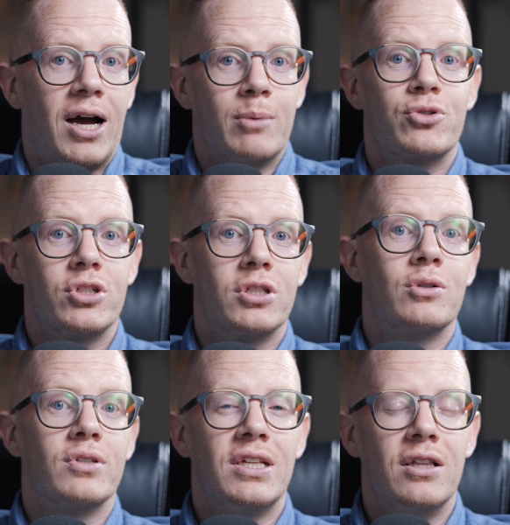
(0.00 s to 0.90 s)

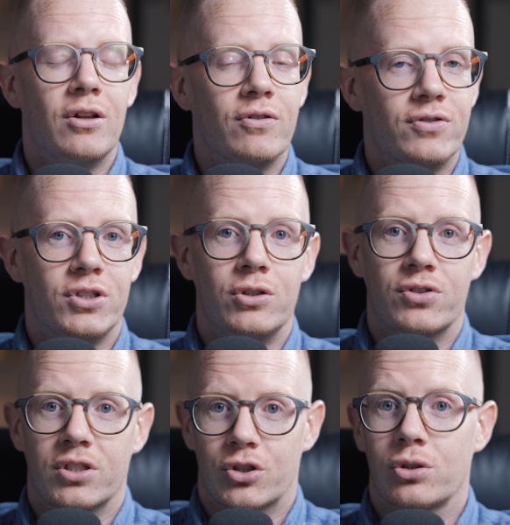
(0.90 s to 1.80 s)
absolutely loved
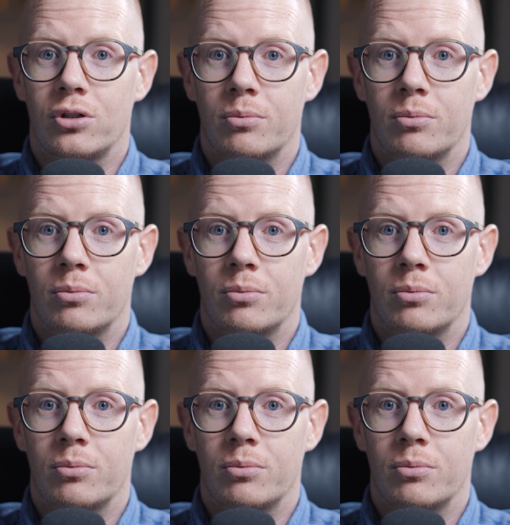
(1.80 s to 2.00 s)
using the Scorp